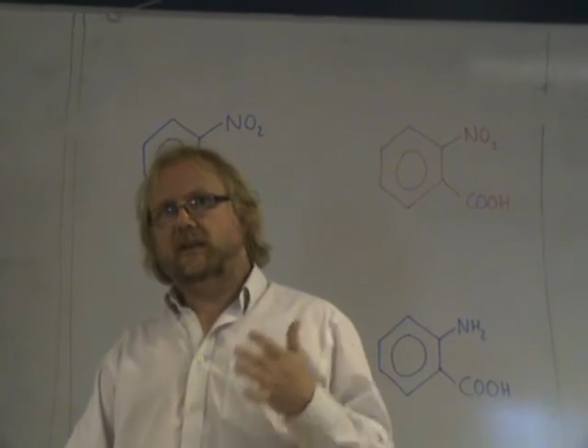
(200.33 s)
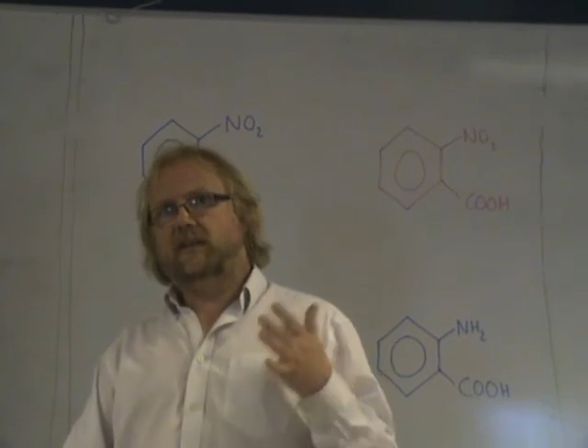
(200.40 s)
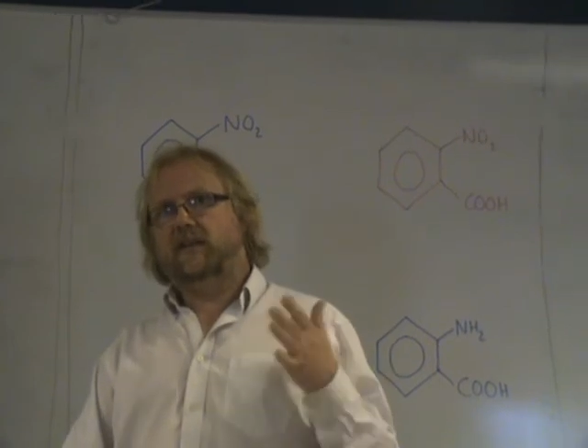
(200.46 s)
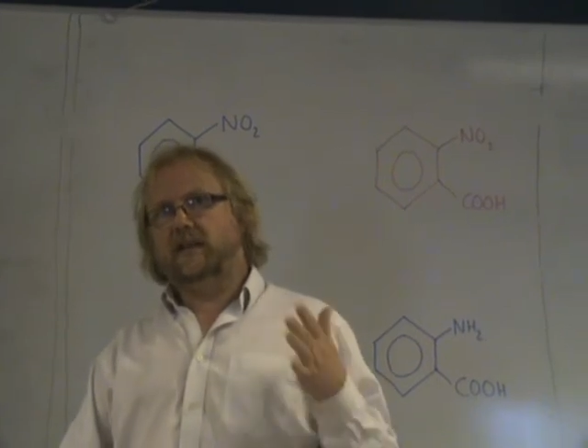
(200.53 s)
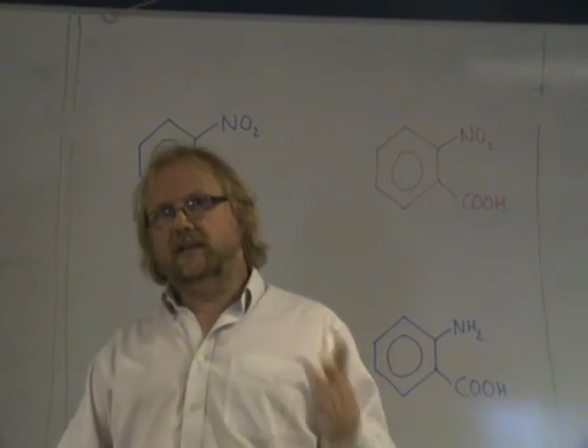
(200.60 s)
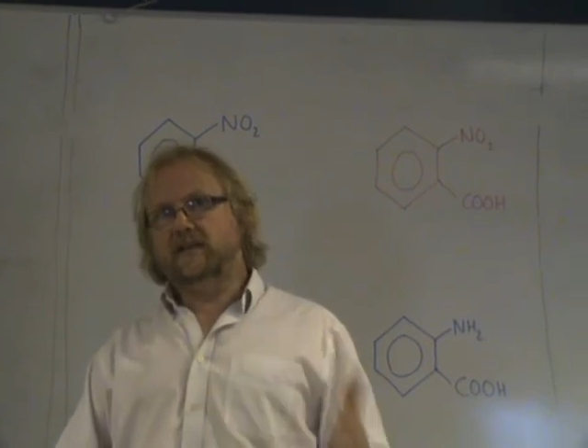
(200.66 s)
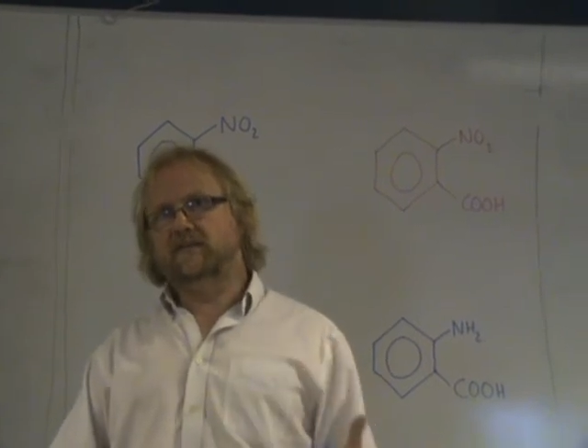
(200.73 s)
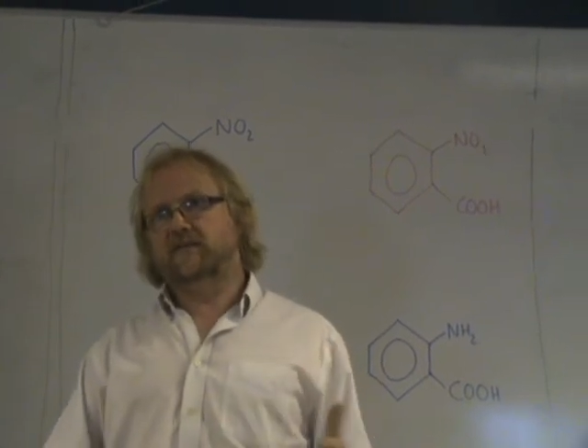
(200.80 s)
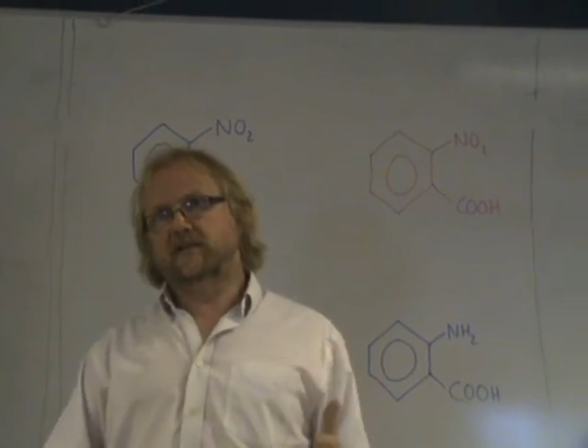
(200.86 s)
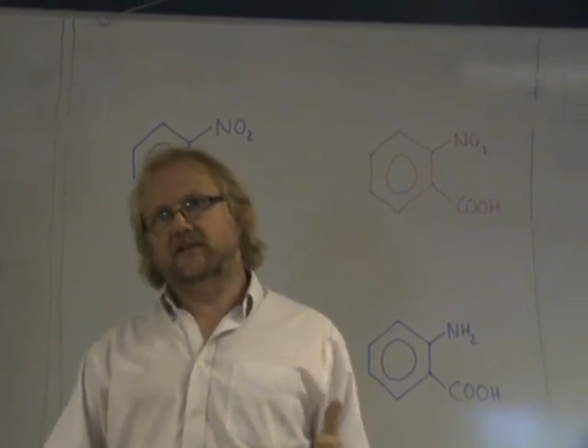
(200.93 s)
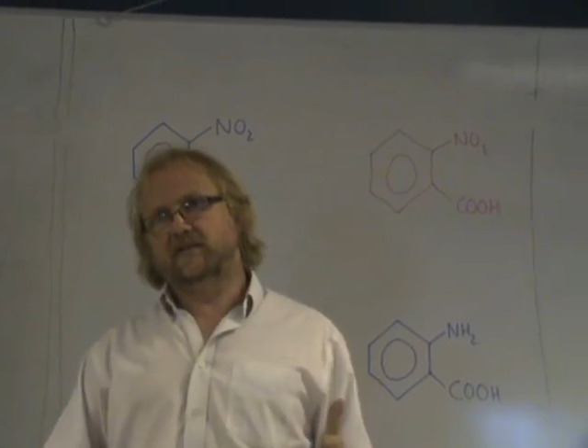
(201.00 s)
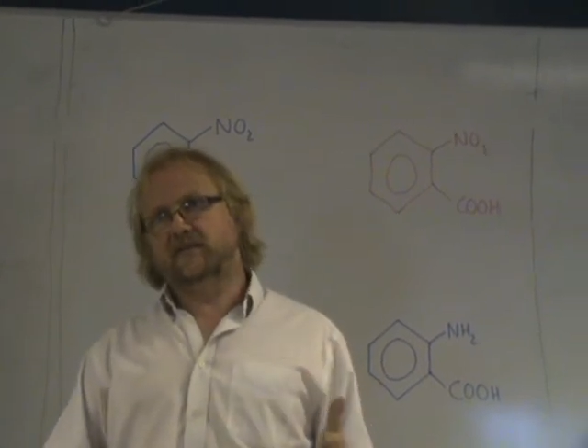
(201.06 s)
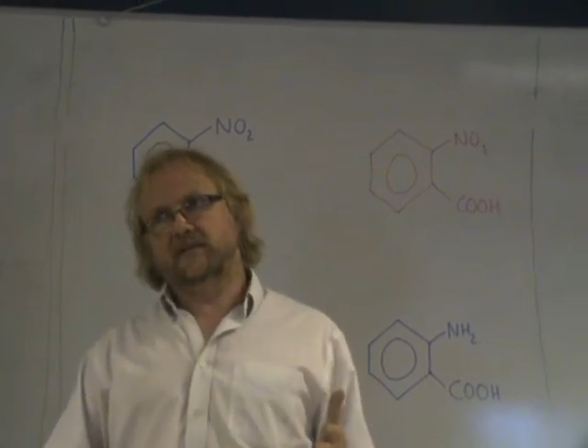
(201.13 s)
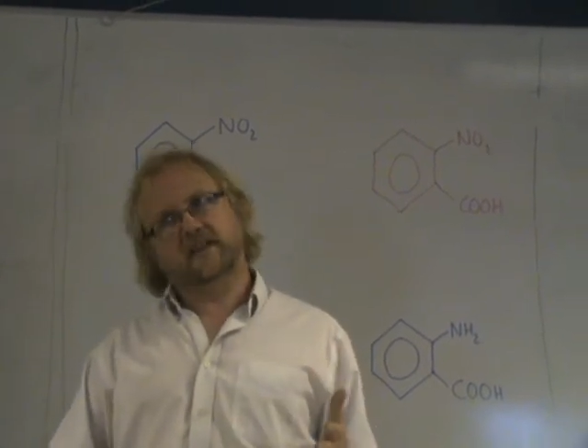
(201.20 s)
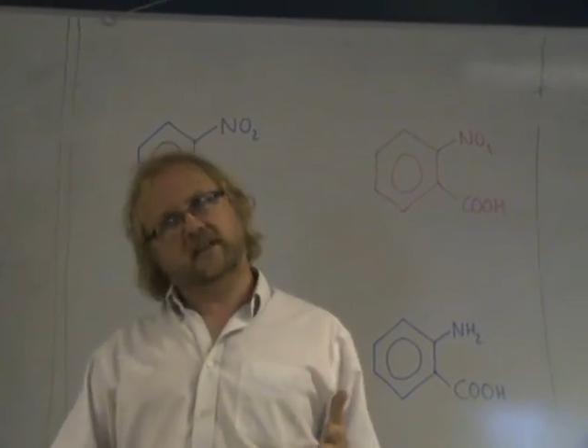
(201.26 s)
that is a
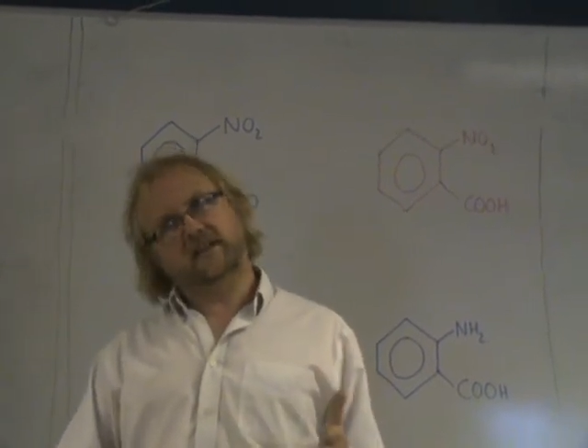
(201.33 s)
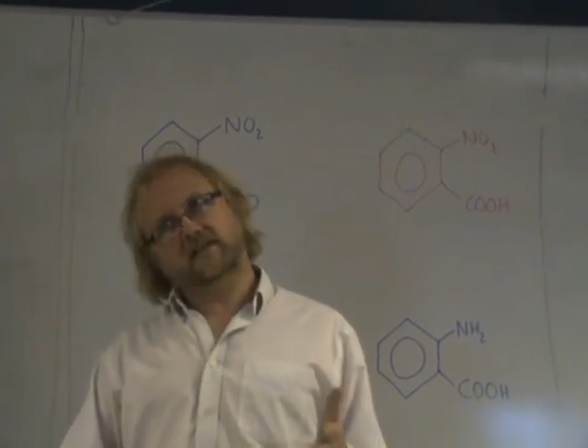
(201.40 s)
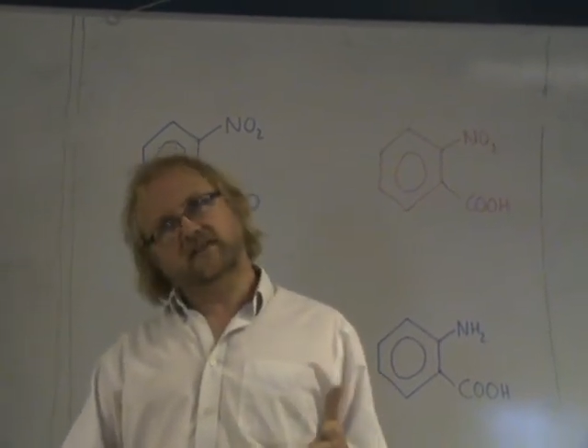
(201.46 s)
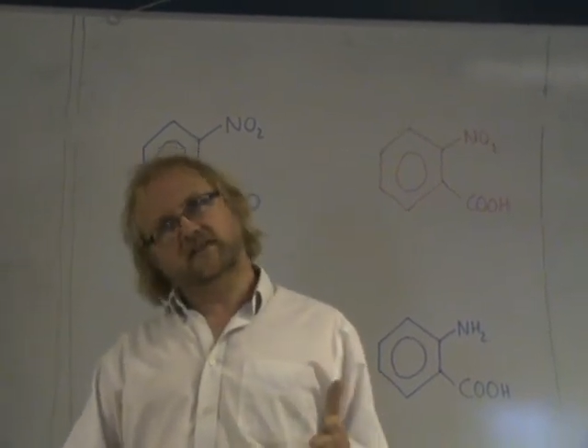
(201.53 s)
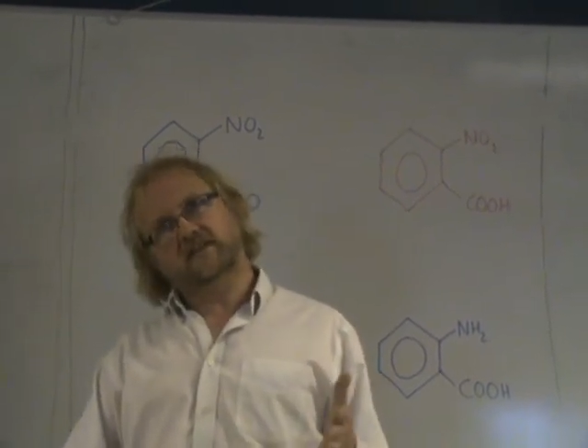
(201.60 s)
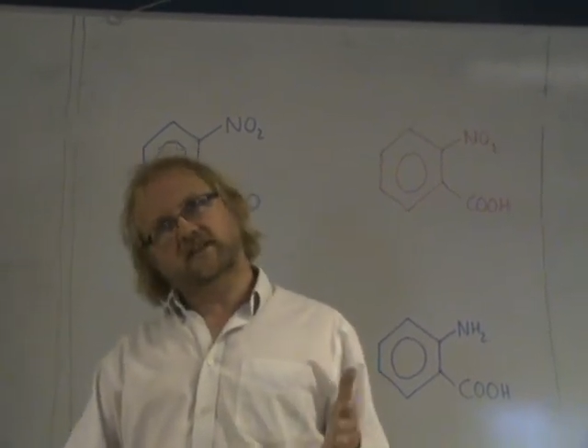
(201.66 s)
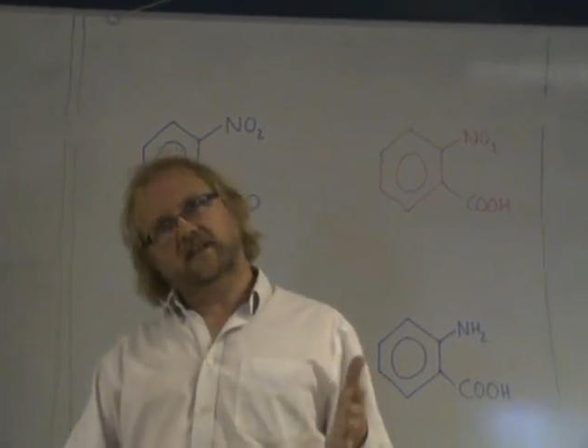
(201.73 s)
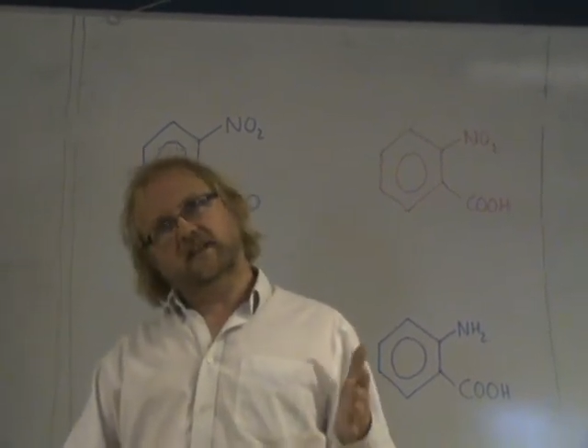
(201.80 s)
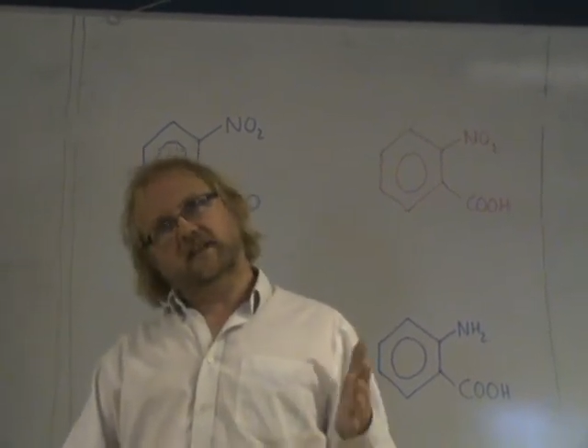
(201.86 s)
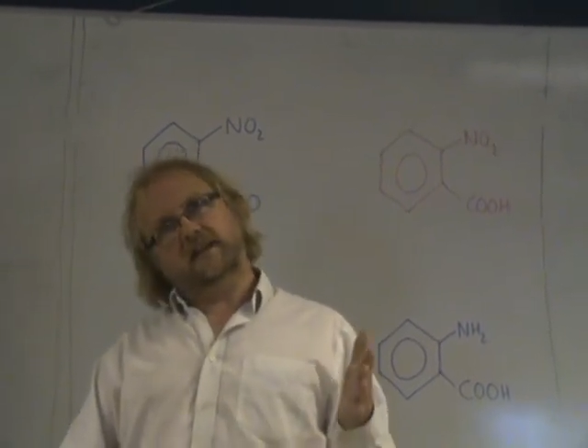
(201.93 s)
reducing agent,